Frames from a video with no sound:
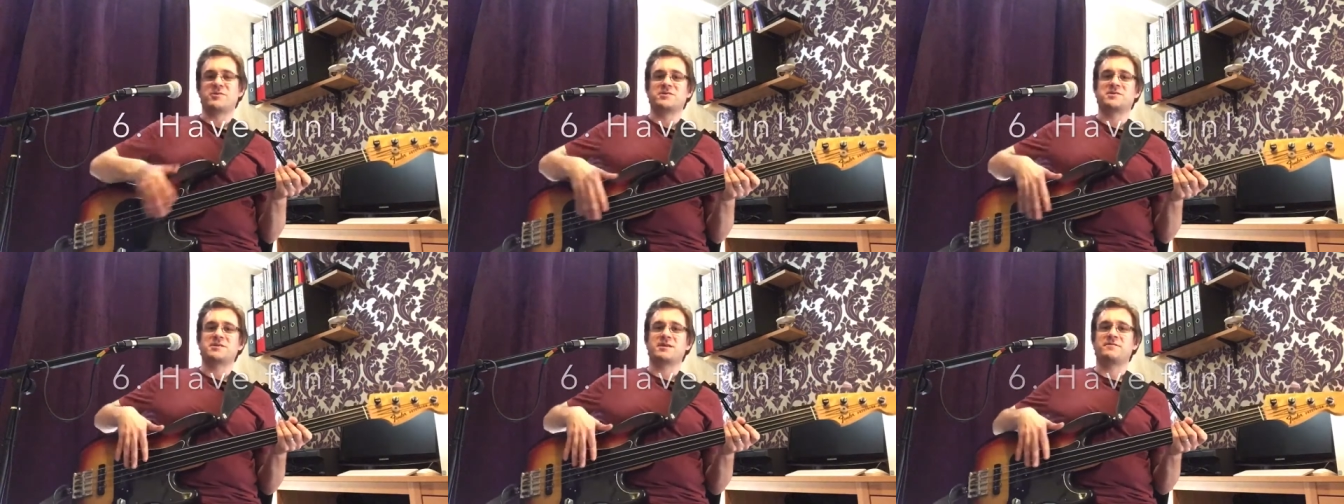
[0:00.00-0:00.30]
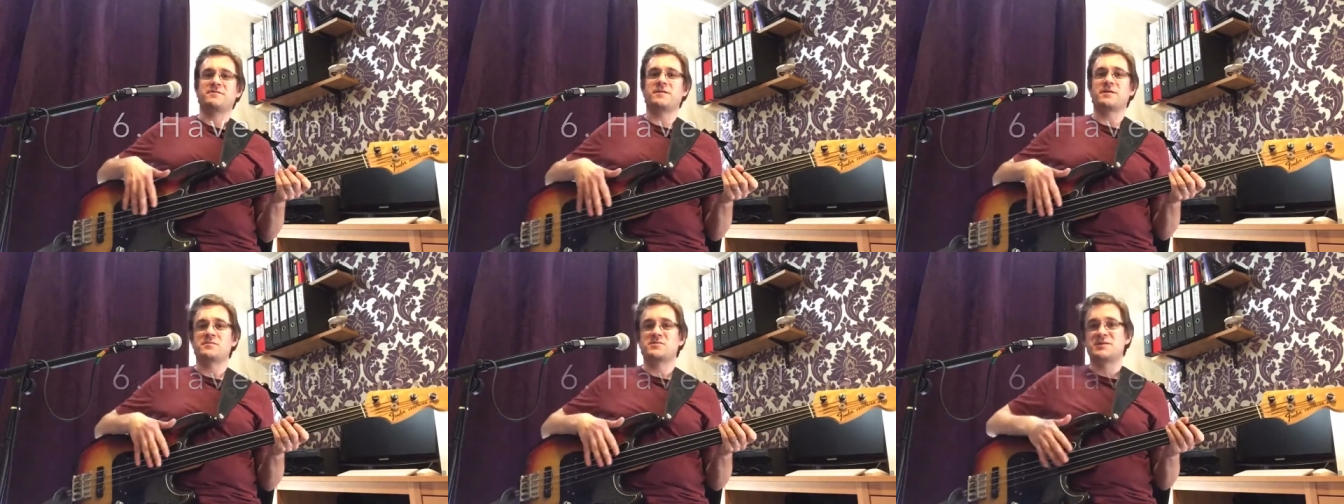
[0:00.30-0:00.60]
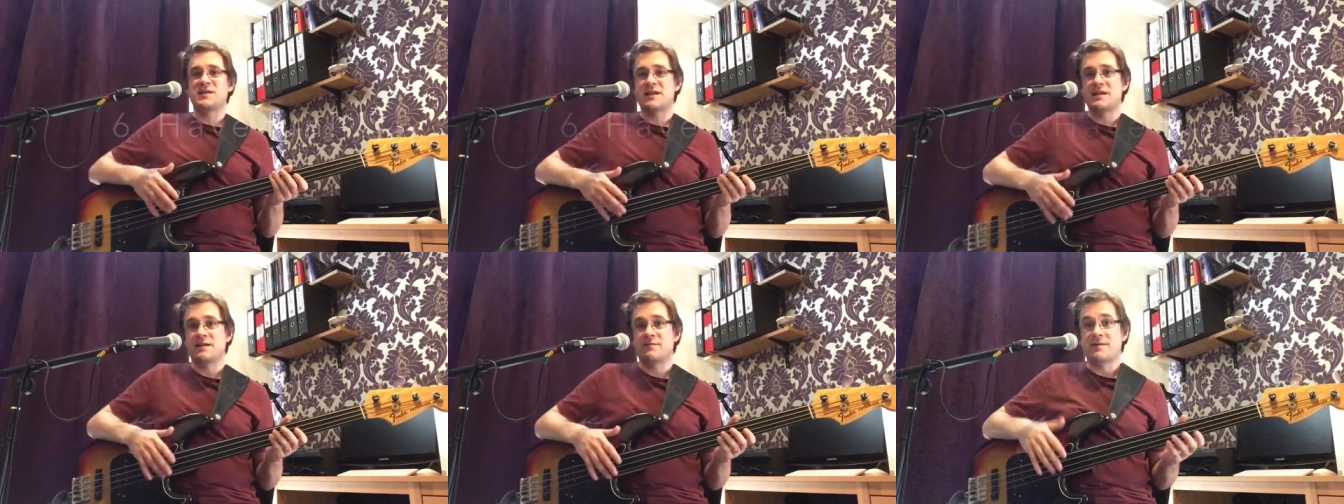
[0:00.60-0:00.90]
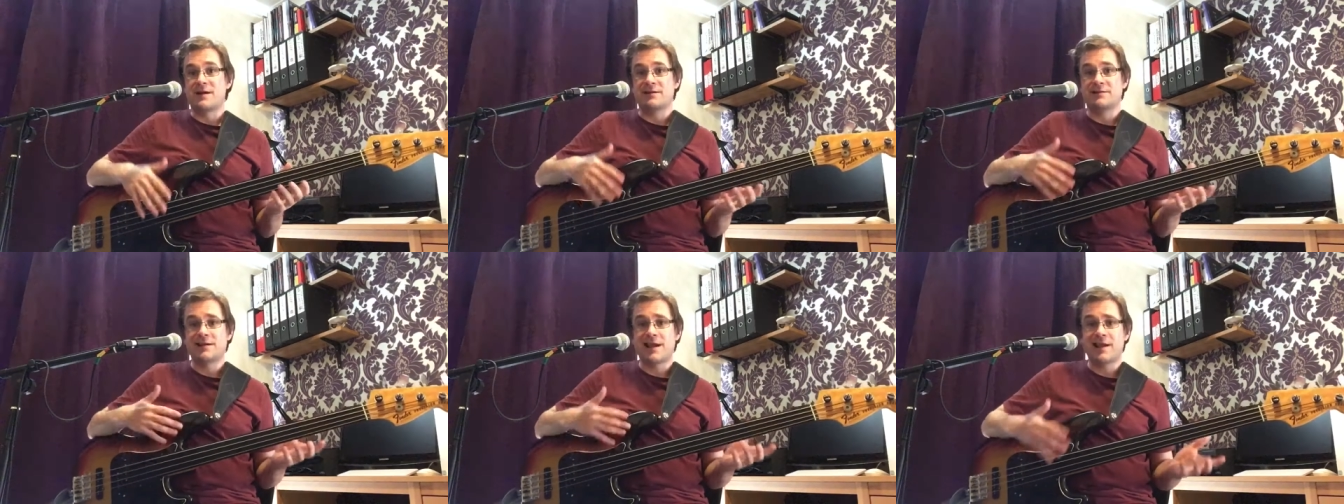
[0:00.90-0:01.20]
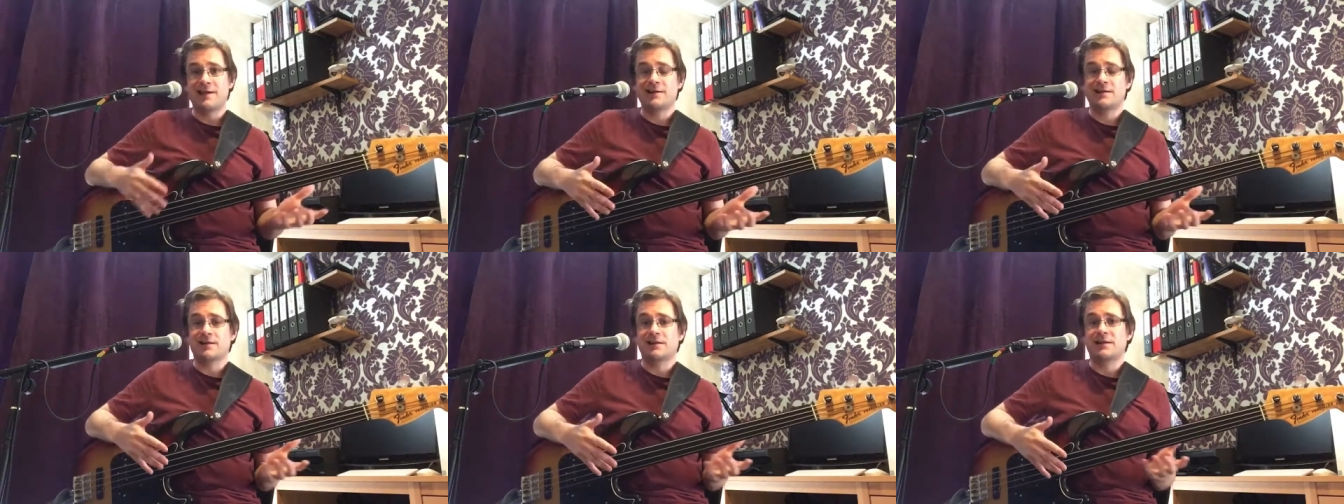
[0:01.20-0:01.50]
stuff that I'm saying about
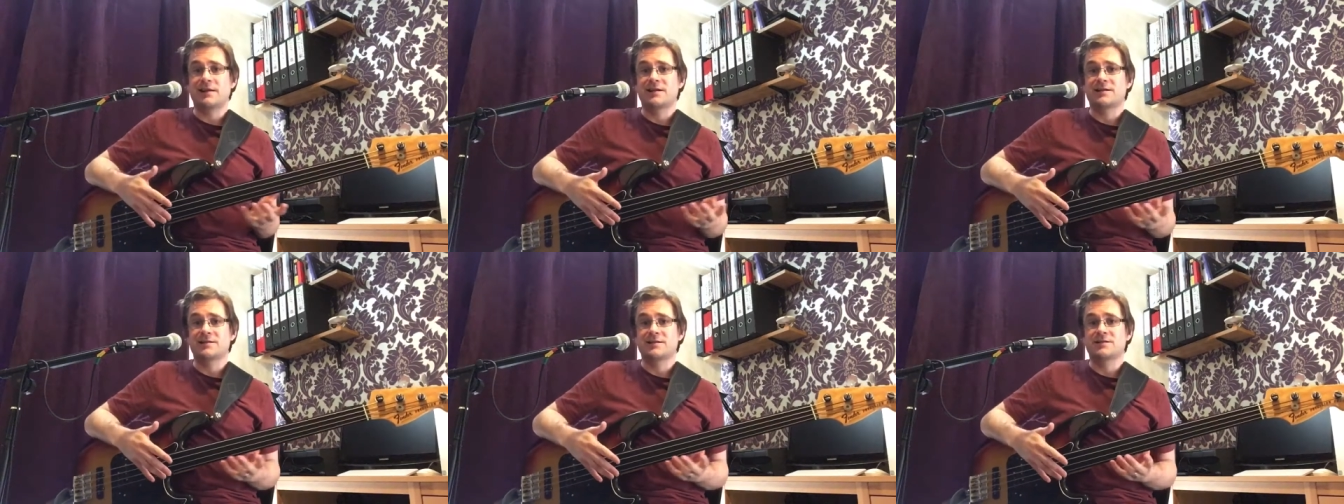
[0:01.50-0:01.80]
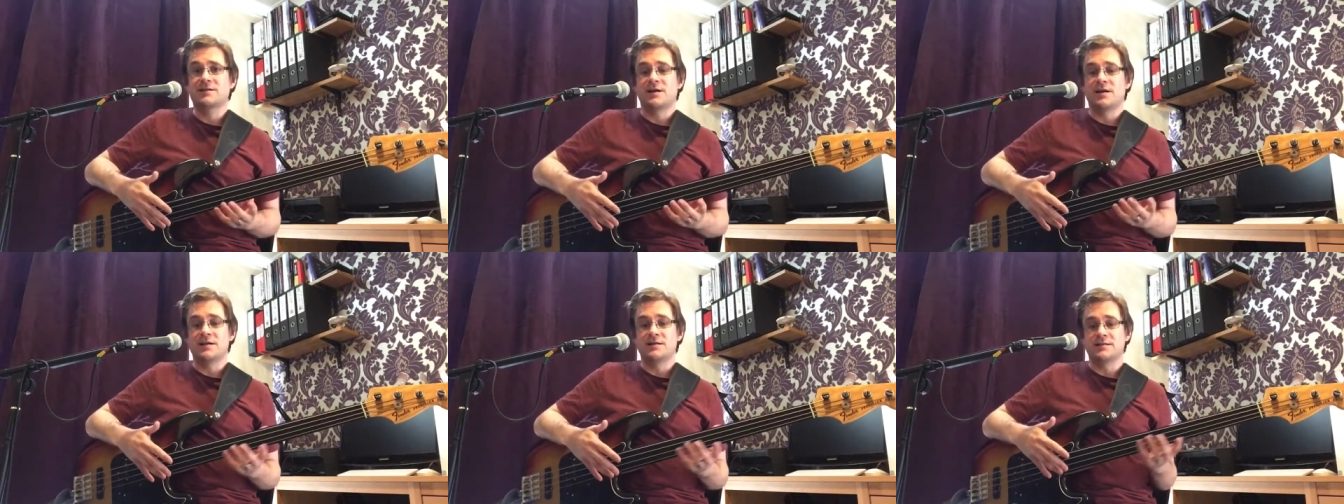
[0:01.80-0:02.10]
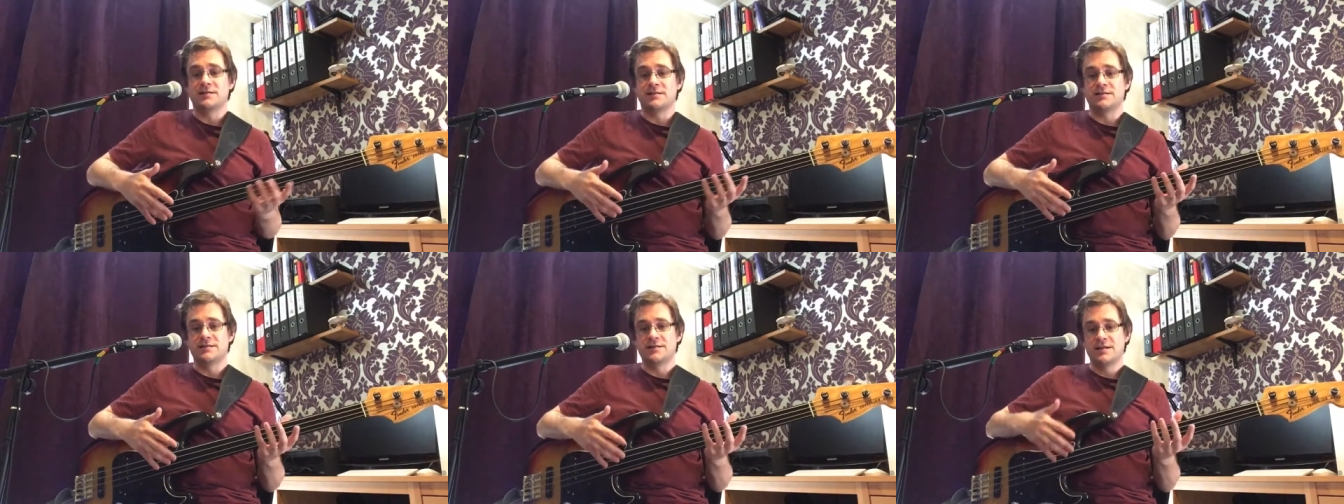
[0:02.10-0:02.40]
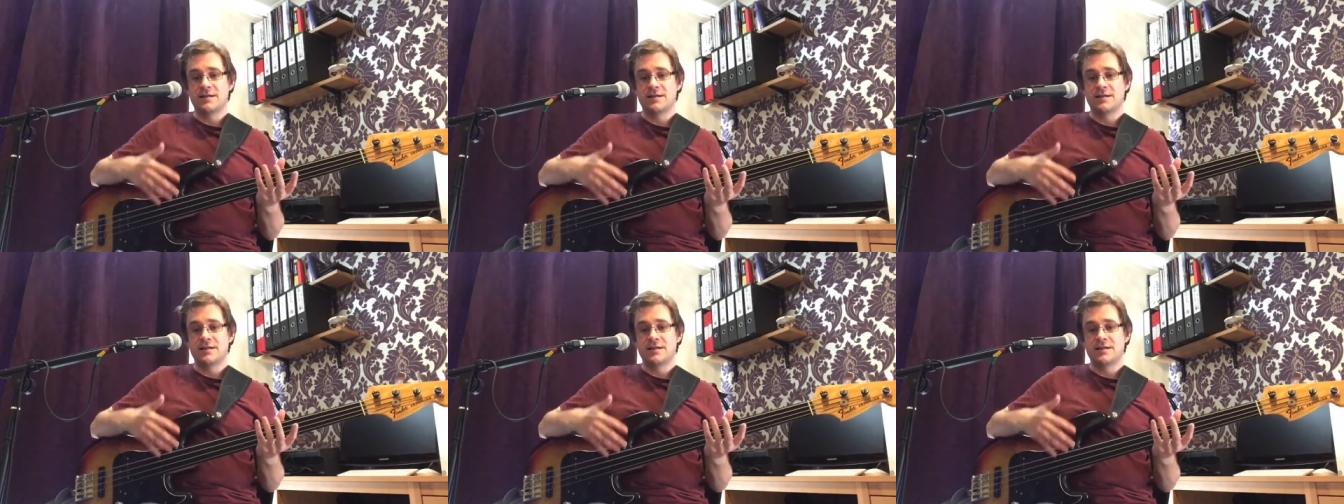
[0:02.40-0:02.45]
technical exercises.